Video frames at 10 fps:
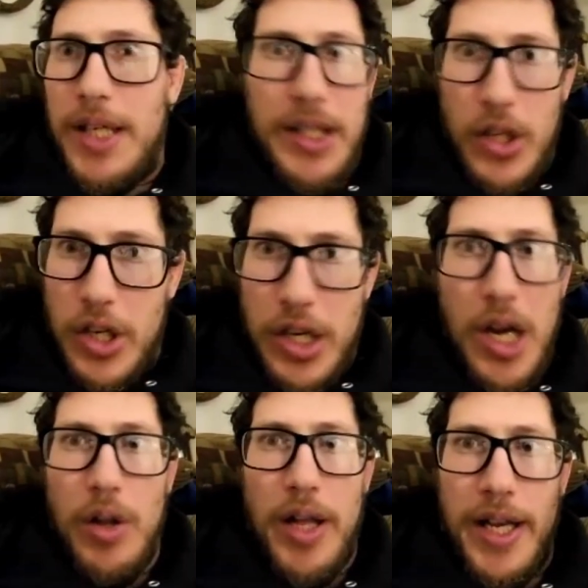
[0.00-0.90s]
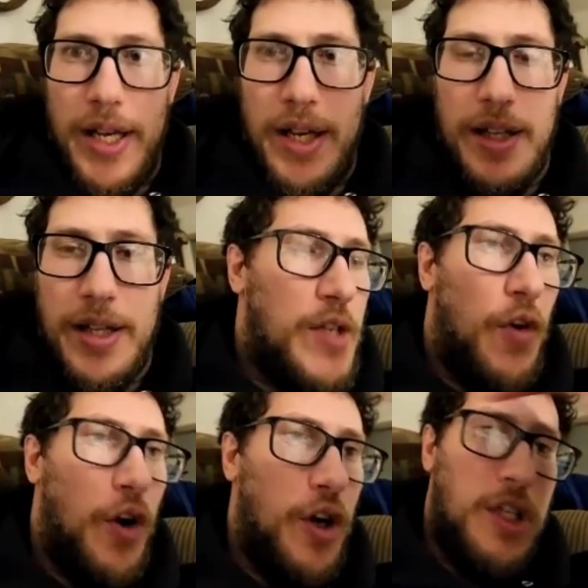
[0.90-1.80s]
And there you go. Like as
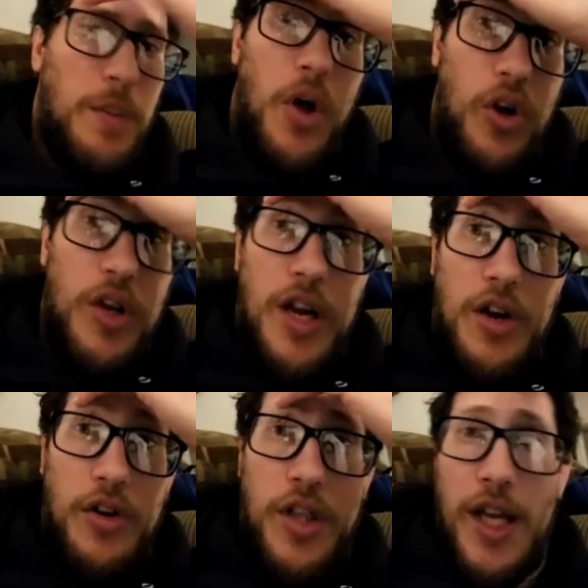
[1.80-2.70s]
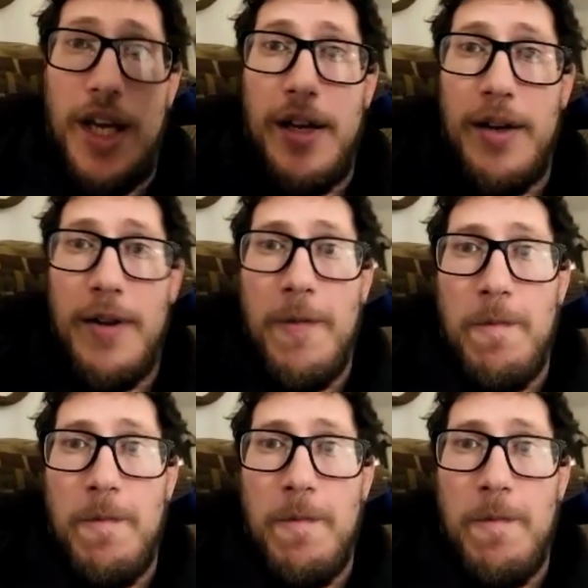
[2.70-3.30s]
far as the Paul Gear thing,